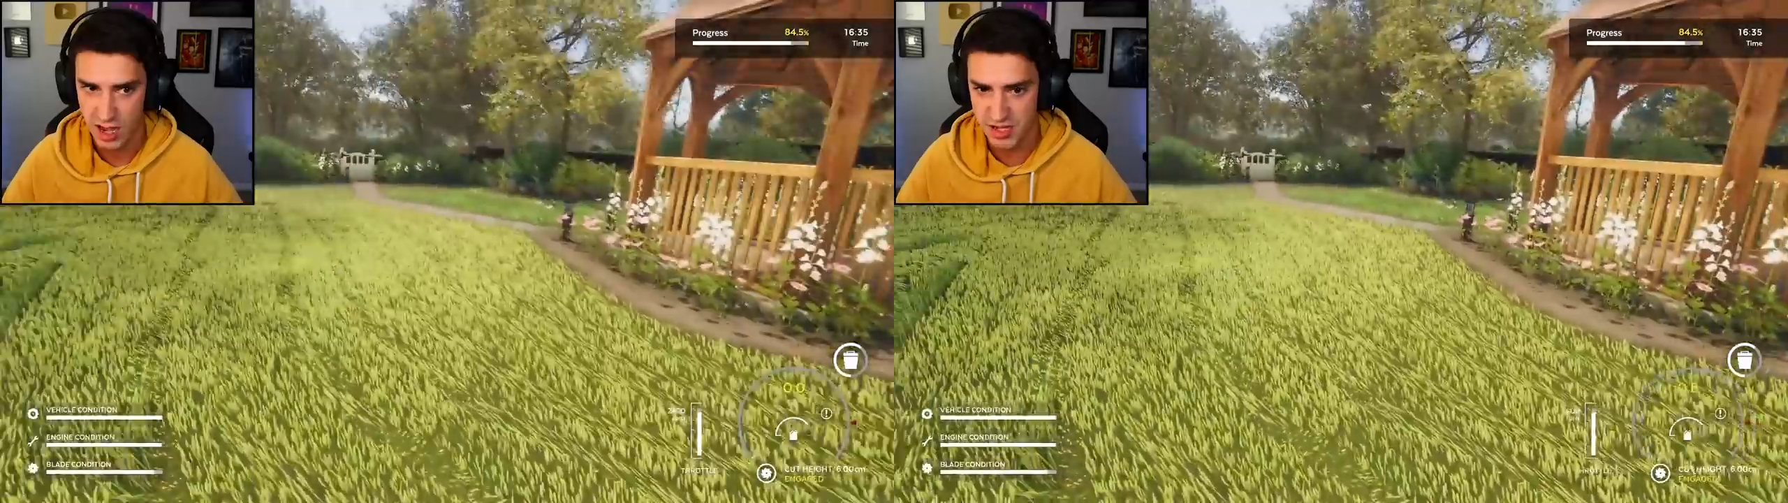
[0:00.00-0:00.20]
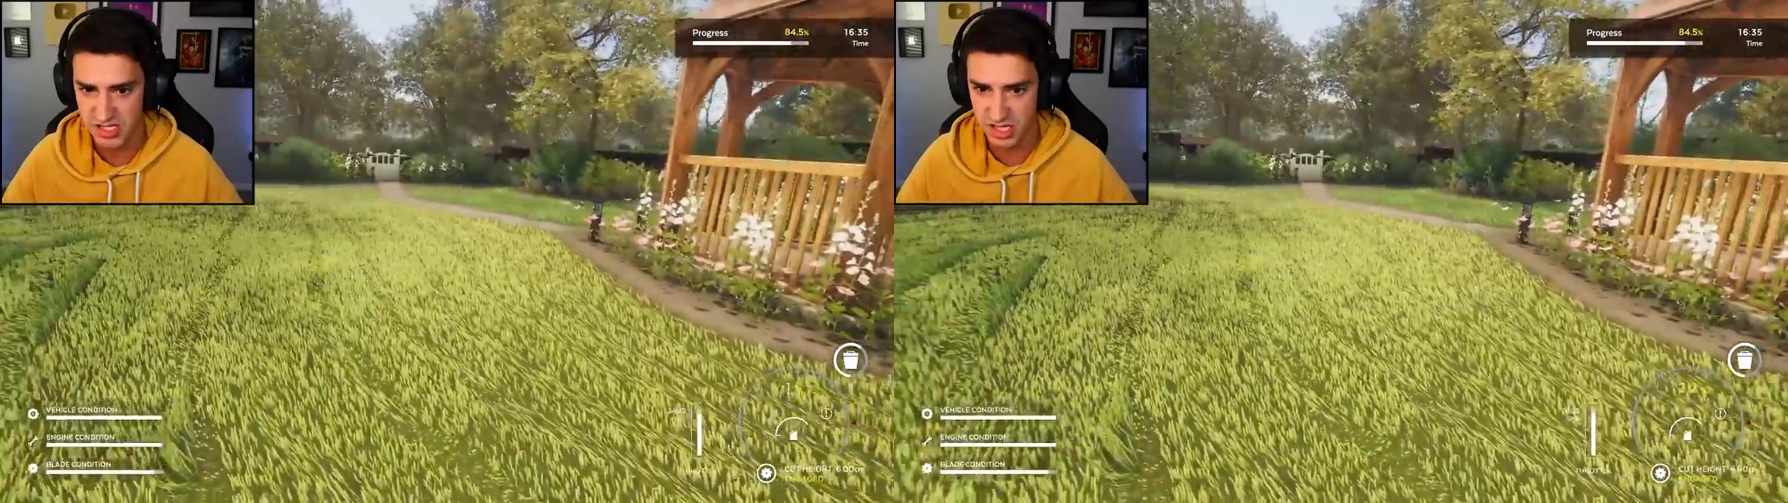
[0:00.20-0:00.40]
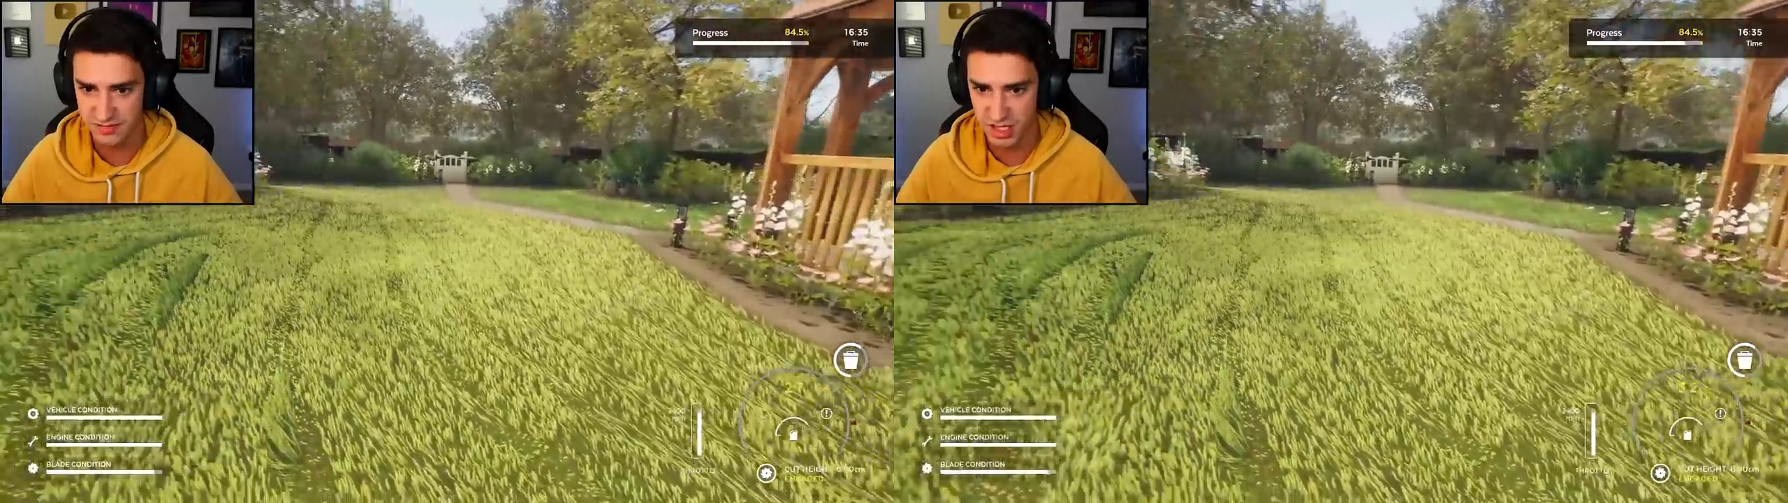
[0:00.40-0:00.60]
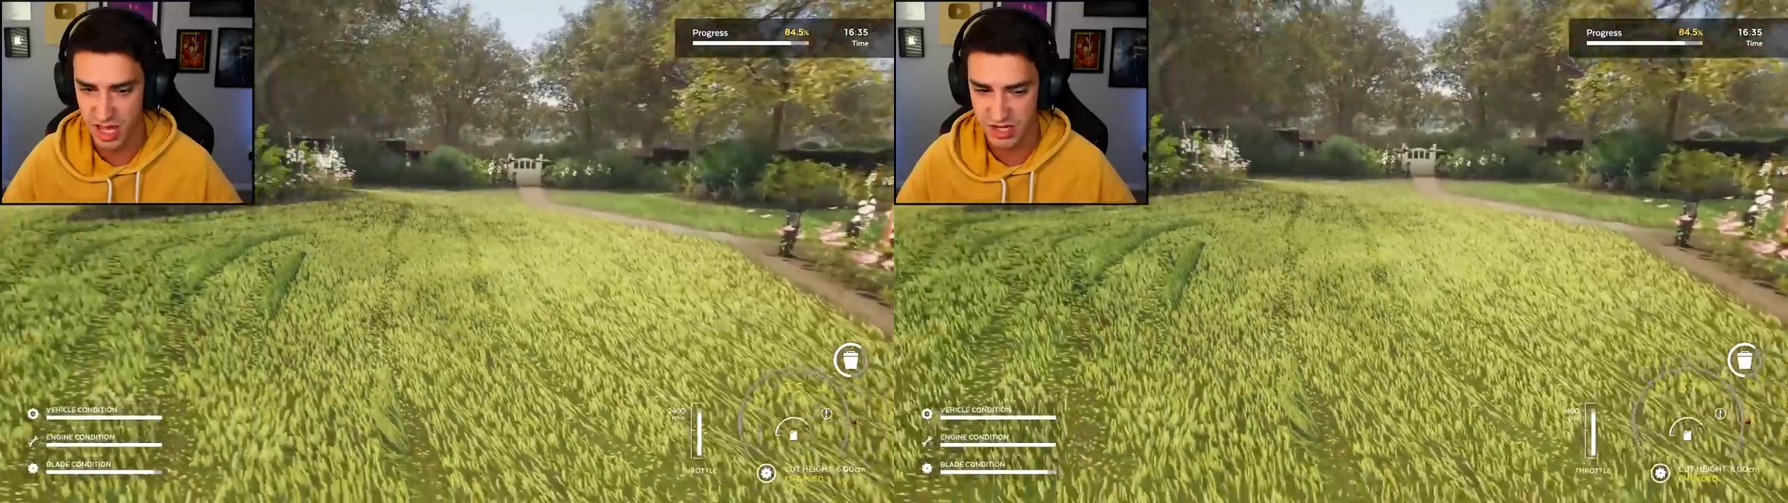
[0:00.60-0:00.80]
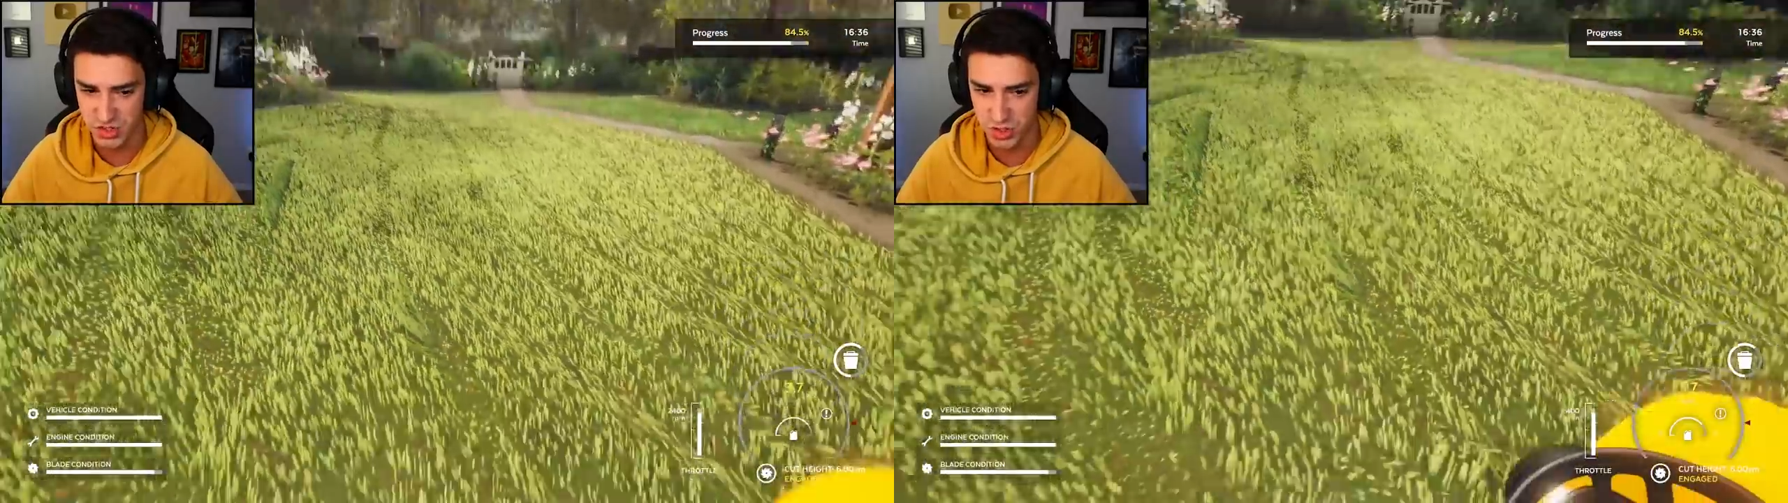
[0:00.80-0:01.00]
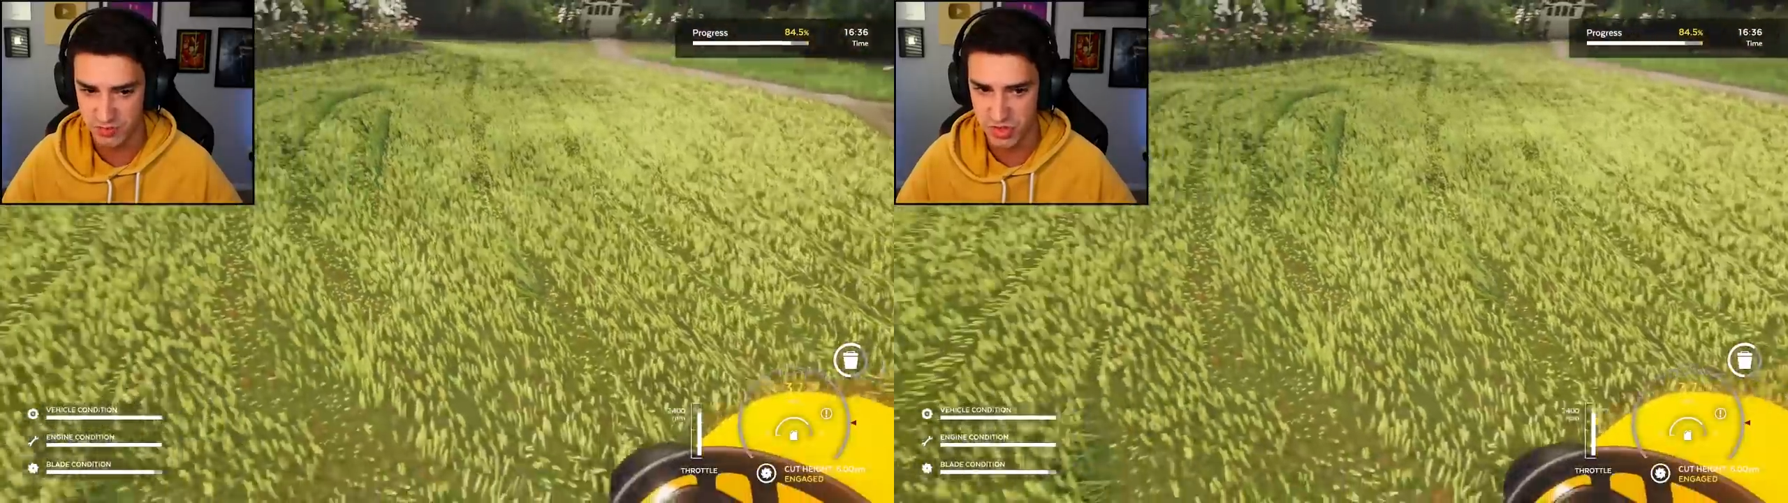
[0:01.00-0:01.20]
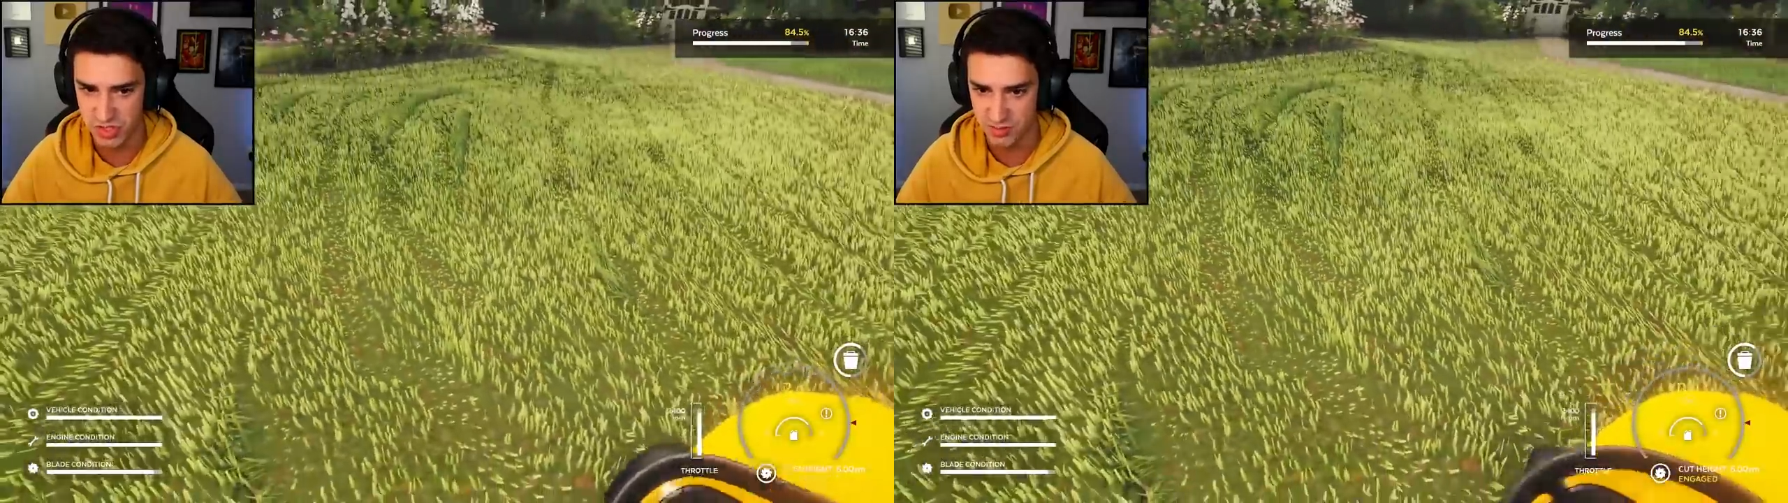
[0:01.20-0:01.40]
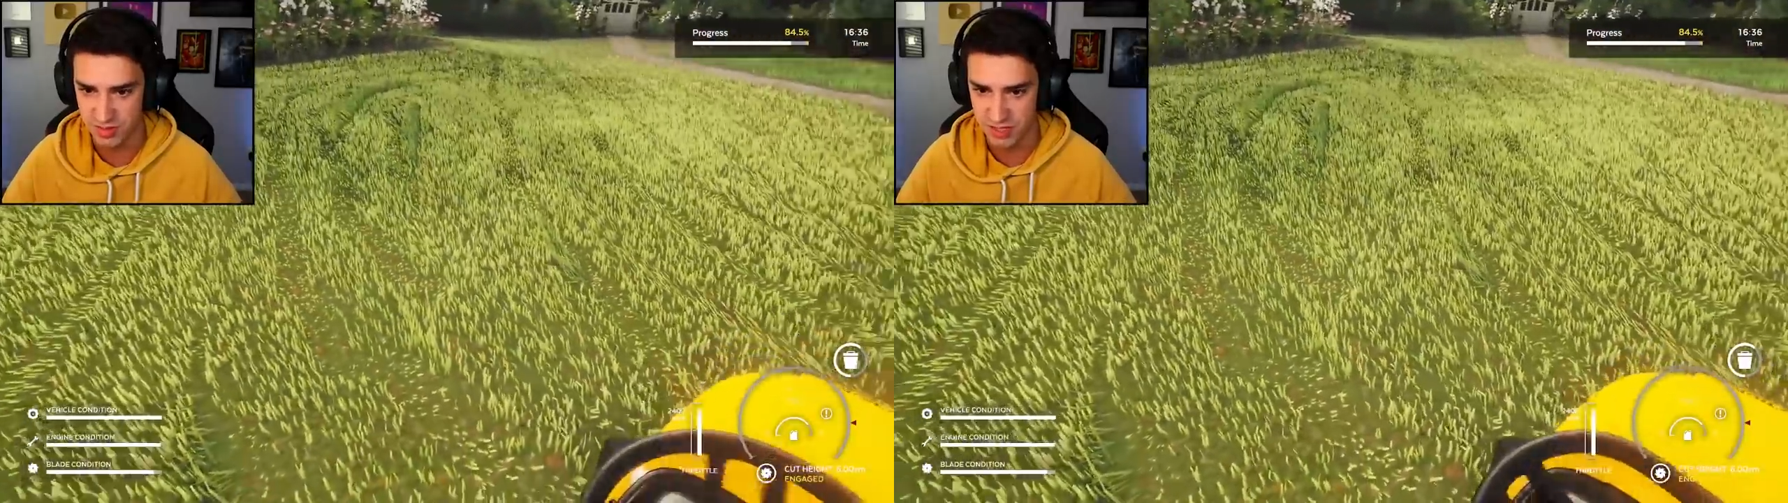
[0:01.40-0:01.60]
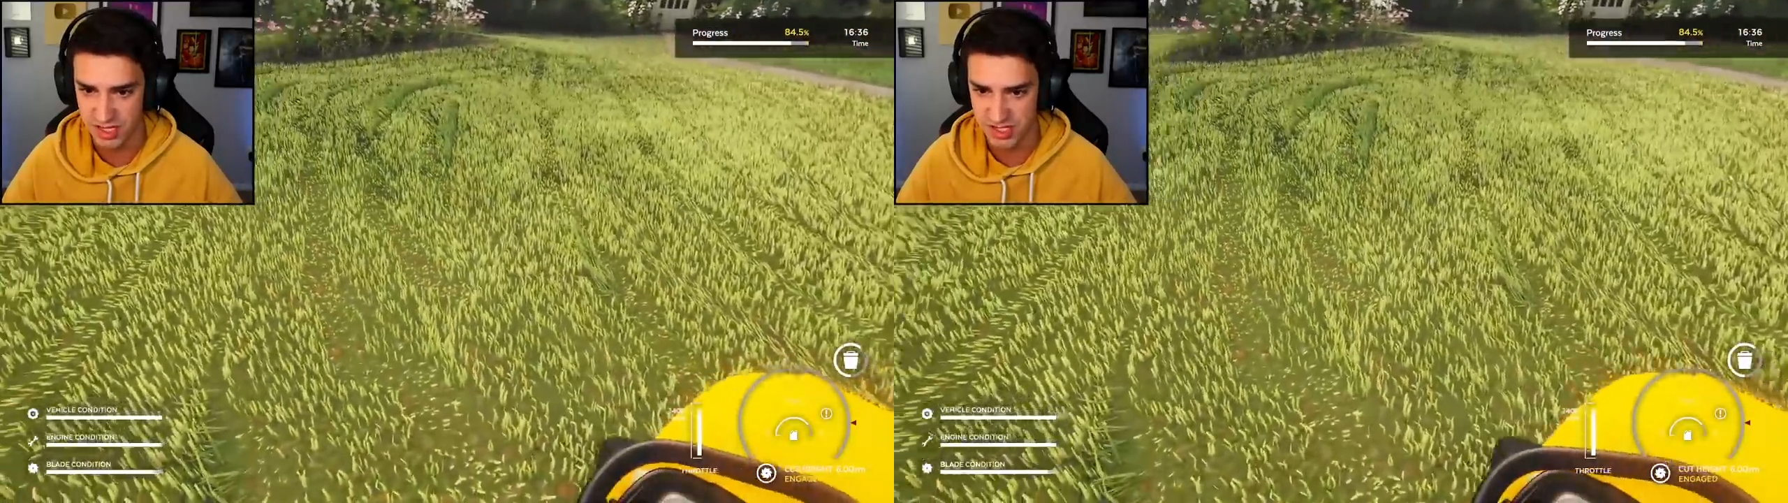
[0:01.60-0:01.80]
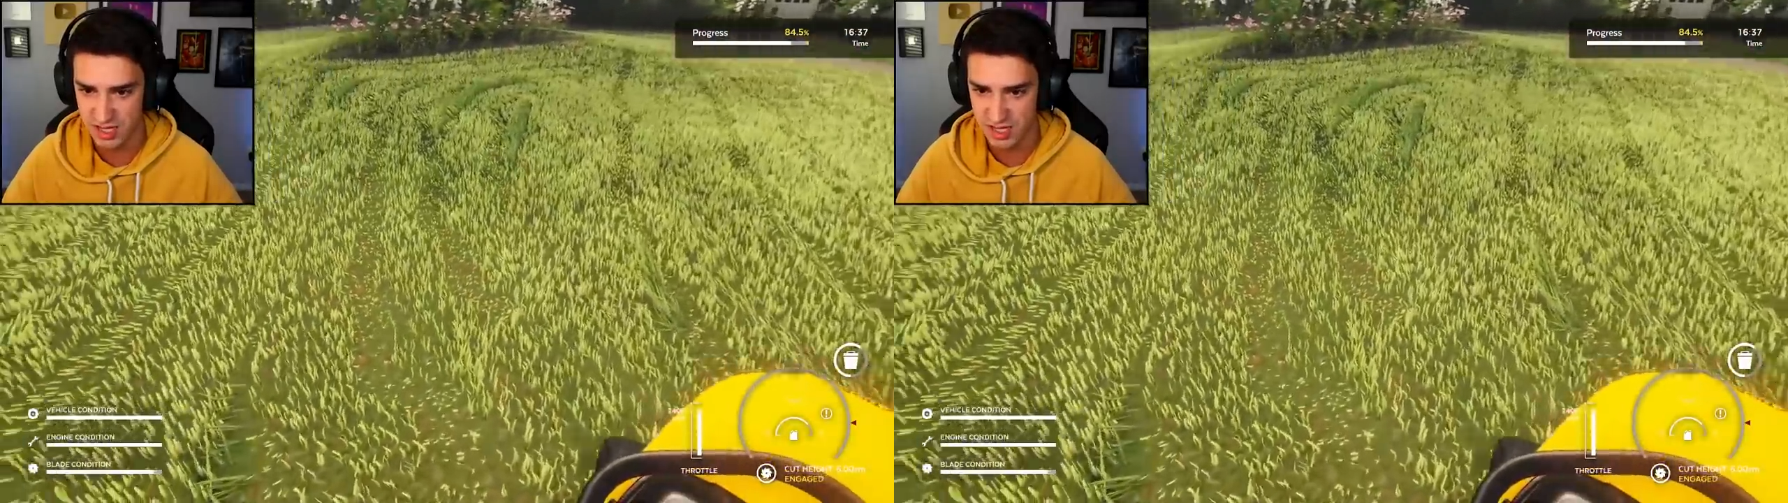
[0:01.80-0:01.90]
I must have left a lot of strips or something because